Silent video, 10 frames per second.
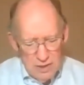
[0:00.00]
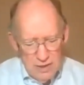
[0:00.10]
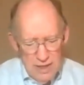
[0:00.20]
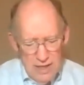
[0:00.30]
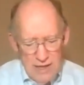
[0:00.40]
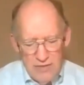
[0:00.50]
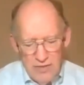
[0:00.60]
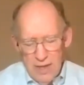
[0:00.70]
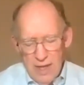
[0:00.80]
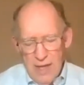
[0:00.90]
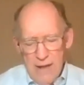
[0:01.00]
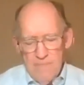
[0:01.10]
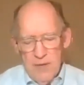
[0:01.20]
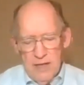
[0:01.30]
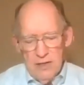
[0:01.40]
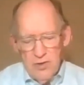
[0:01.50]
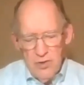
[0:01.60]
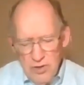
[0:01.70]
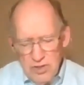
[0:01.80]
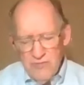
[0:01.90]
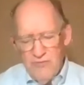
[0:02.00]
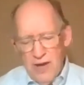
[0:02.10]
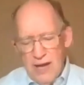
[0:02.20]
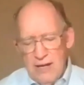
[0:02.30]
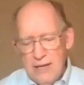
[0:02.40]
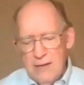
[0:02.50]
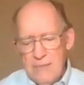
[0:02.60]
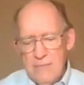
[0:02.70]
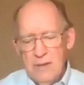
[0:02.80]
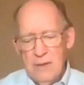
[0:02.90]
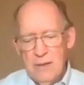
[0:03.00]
to death and crucified him.